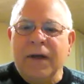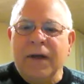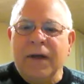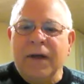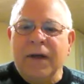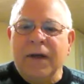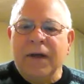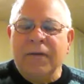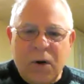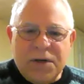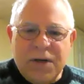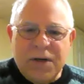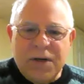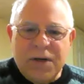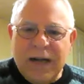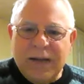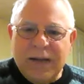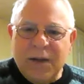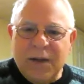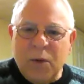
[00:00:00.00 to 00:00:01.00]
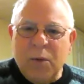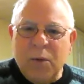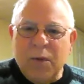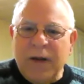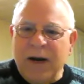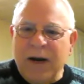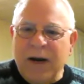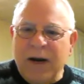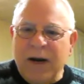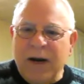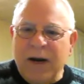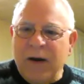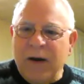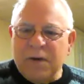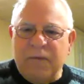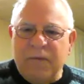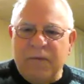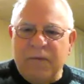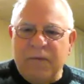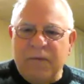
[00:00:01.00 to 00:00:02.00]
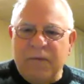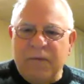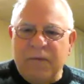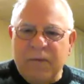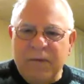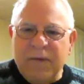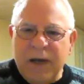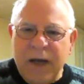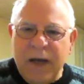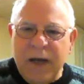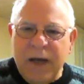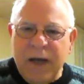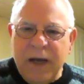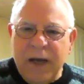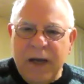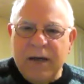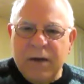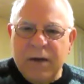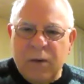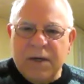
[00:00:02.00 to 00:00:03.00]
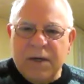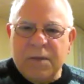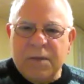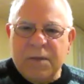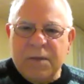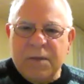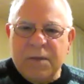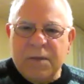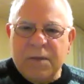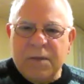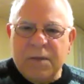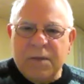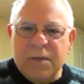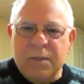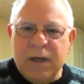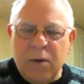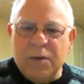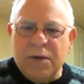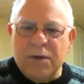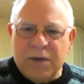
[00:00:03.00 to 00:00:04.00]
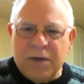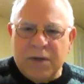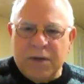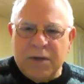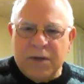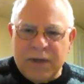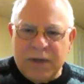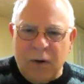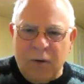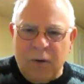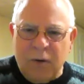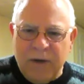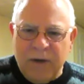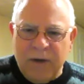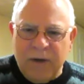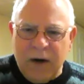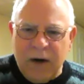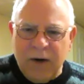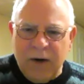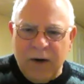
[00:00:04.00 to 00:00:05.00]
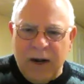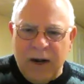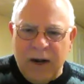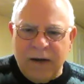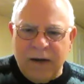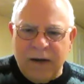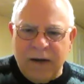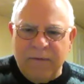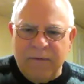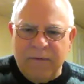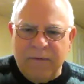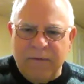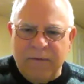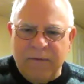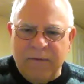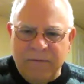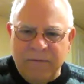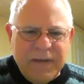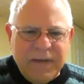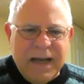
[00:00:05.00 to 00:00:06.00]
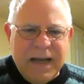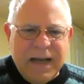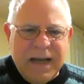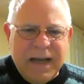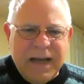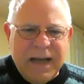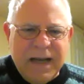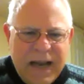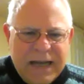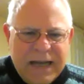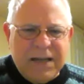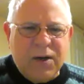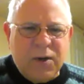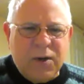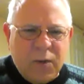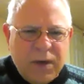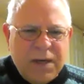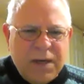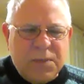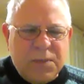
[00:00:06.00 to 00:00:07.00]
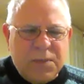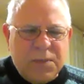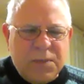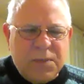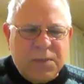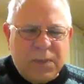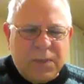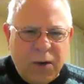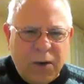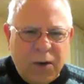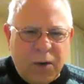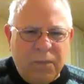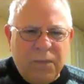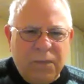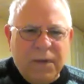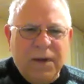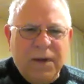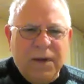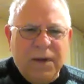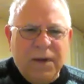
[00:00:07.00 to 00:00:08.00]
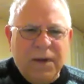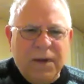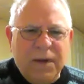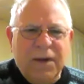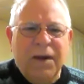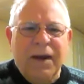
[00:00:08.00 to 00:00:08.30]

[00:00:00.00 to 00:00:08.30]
The first night that we were there, it was 58 degrees below zero Fahrenheit. 58 degrees below.